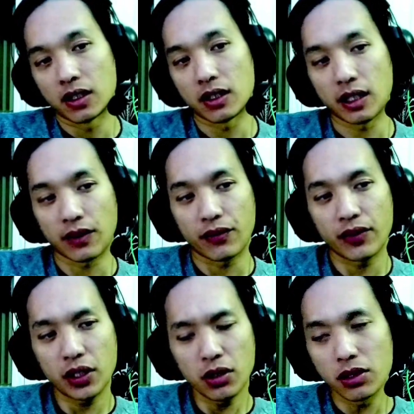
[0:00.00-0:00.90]
If
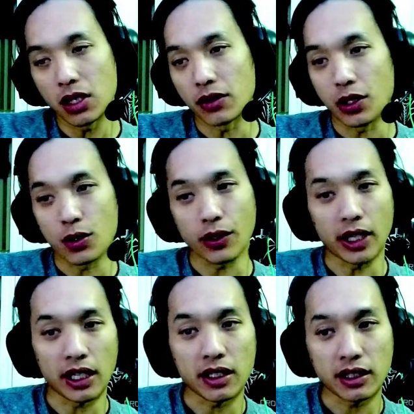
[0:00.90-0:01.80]
you don't know
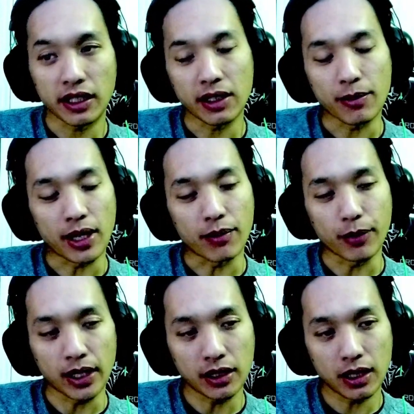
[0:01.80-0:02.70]
anything about
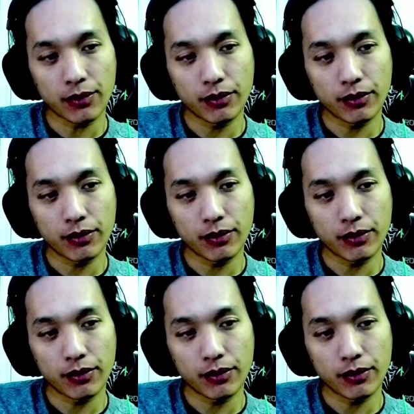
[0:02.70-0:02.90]
makeup,